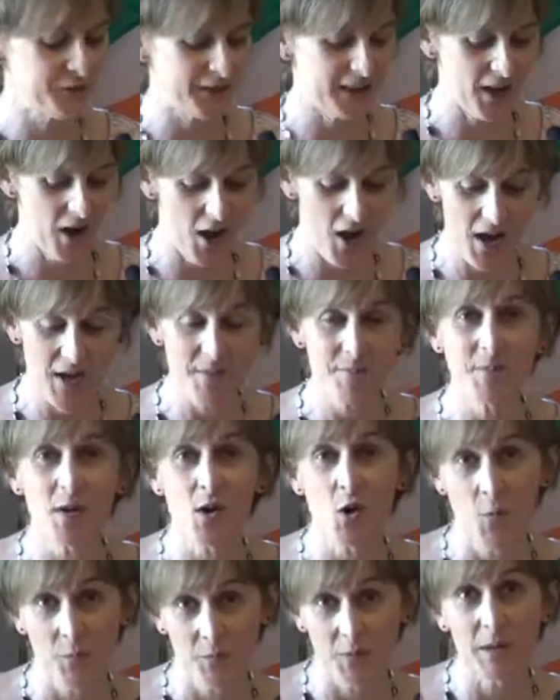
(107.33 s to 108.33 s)
that I'm
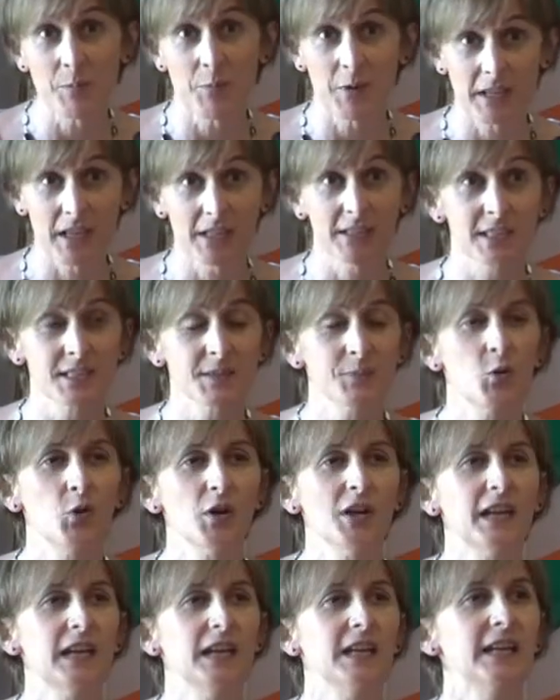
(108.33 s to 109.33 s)
hopefully bringing this
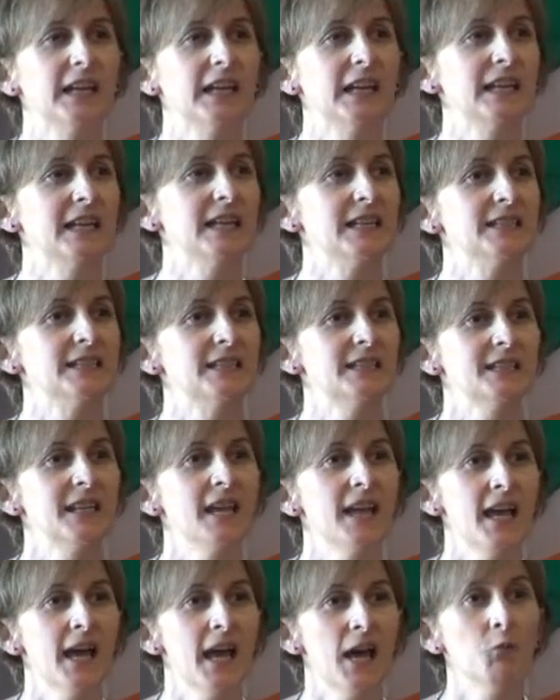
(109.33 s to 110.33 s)
morning is
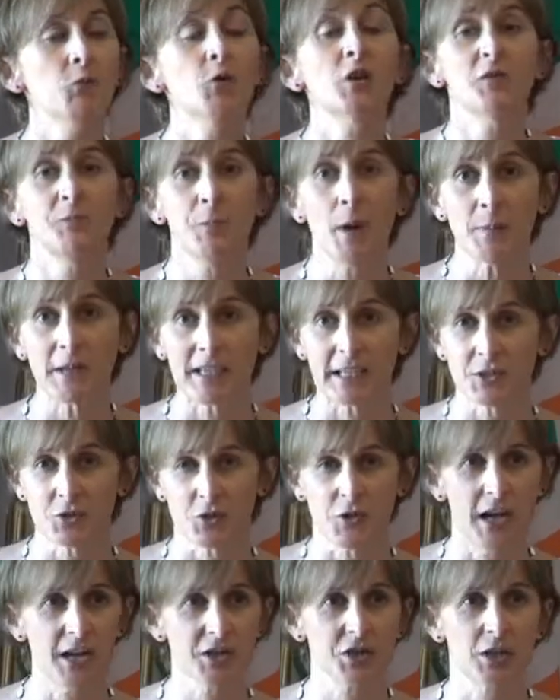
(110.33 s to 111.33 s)
one of public
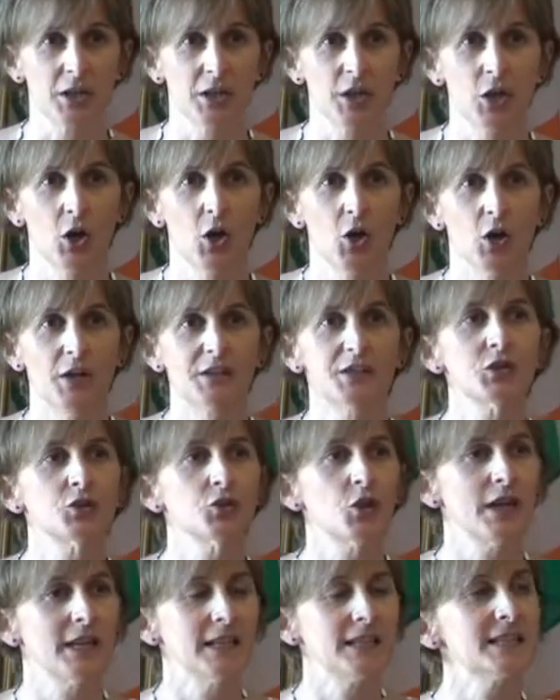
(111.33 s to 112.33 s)
international law, and to
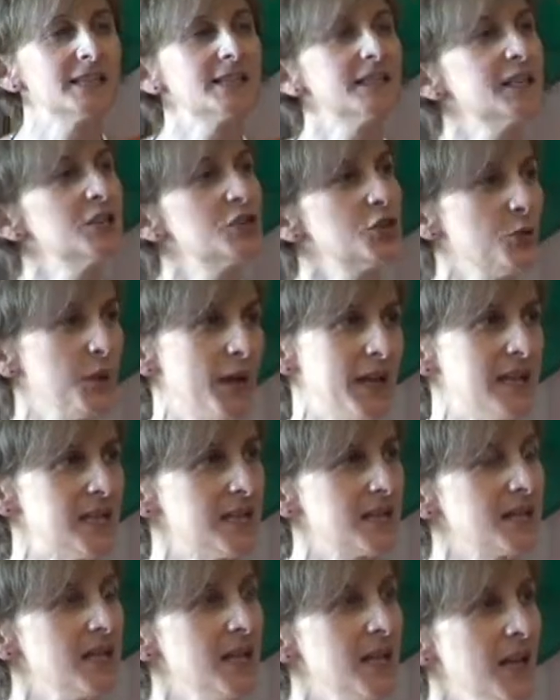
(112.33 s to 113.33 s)
try and
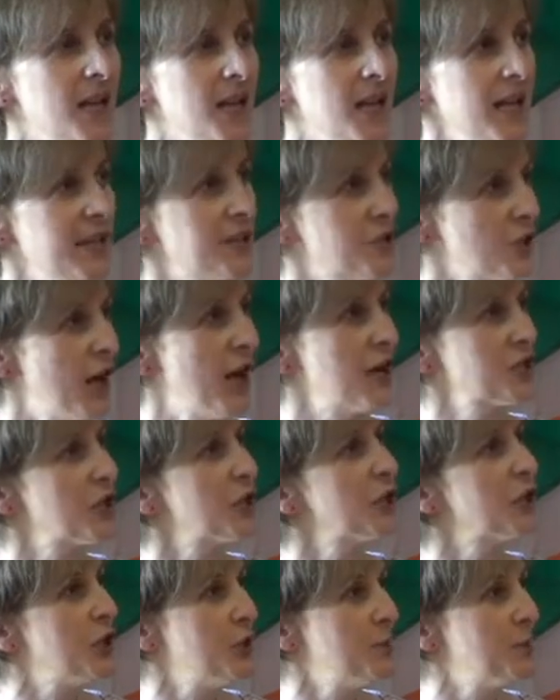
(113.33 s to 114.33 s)
situate
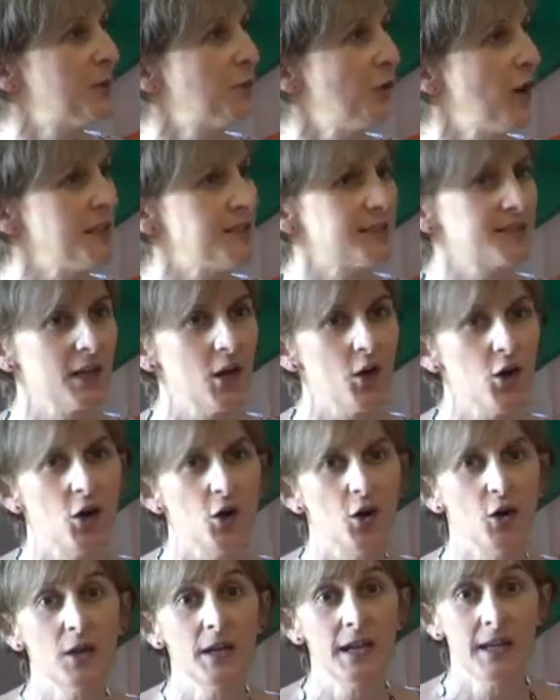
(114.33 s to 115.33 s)
international human rights
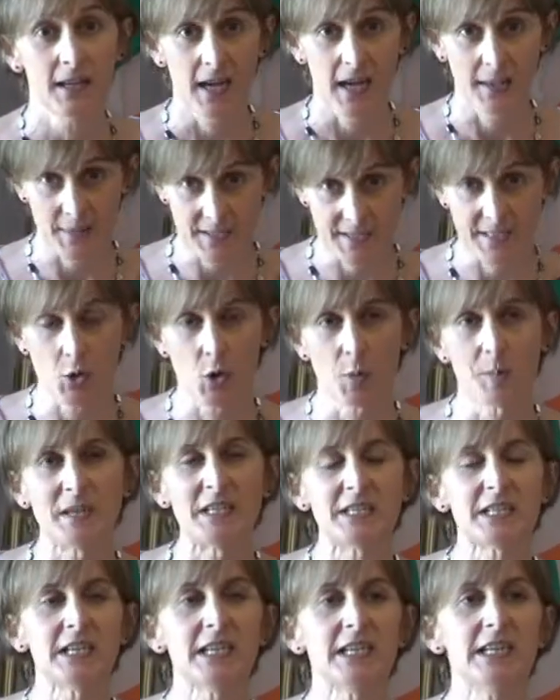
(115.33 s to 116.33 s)
law and the
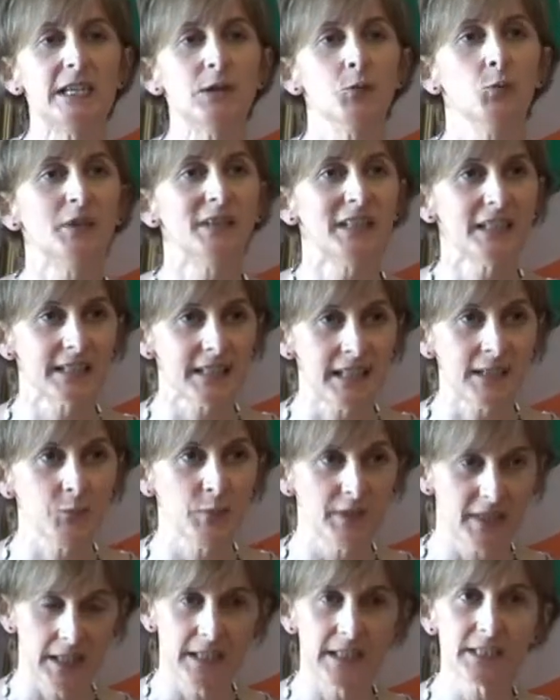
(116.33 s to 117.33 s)
CRPD
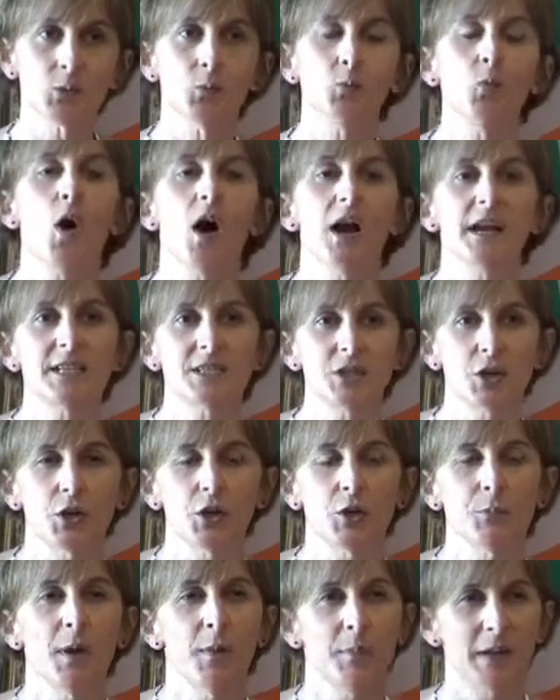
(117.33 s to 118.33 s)
within its
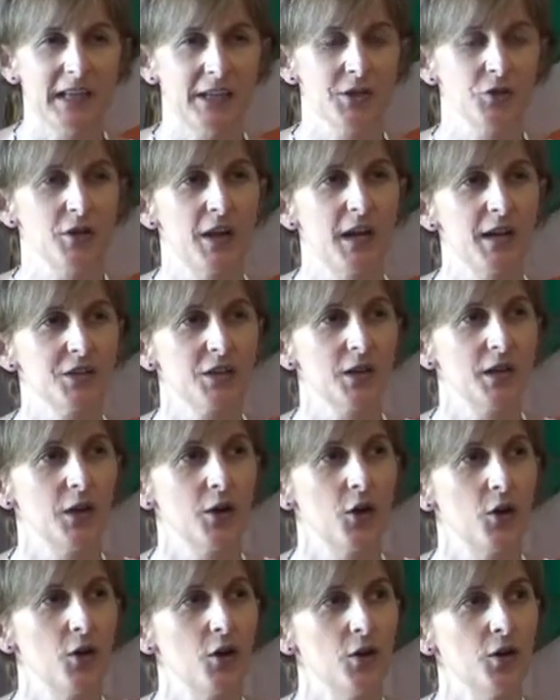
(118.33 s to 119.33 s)
wider public international
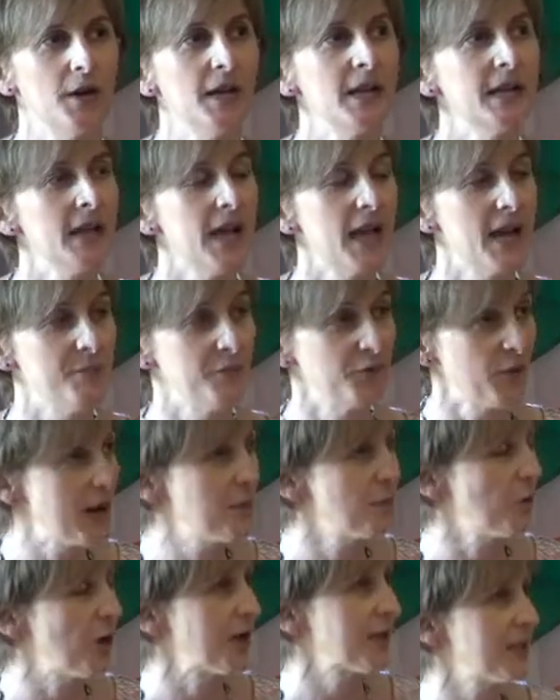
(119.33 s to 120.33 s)
law
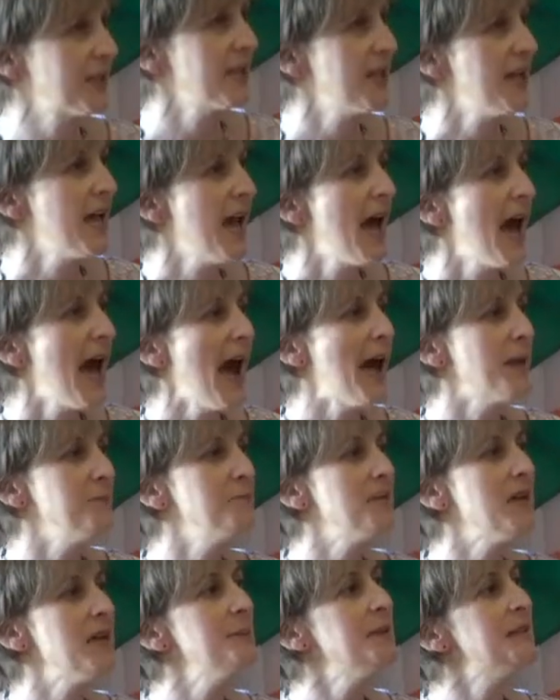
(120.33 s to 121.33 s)
framework.
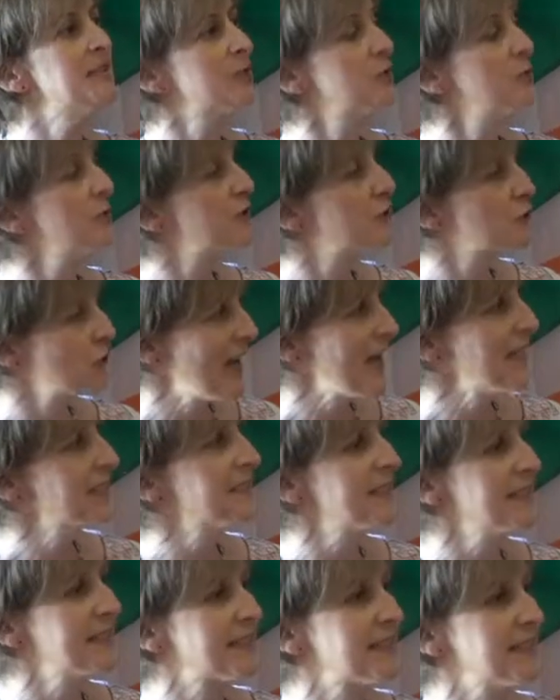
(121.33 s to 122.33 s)
And maybe to
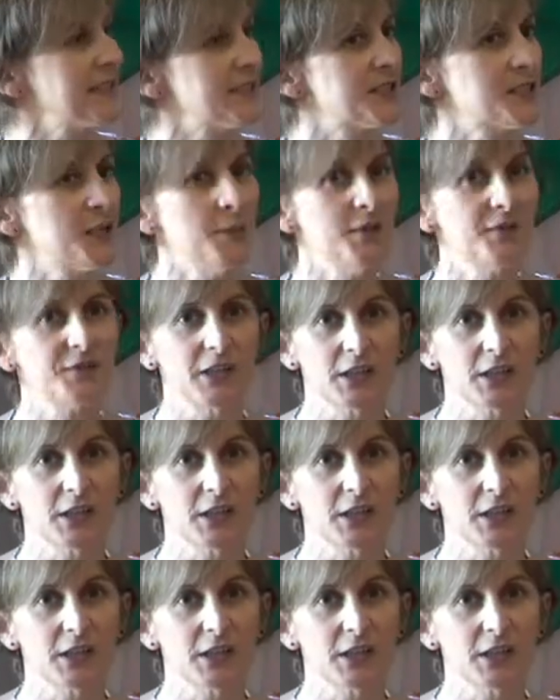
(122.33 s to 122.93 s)
address a little some of the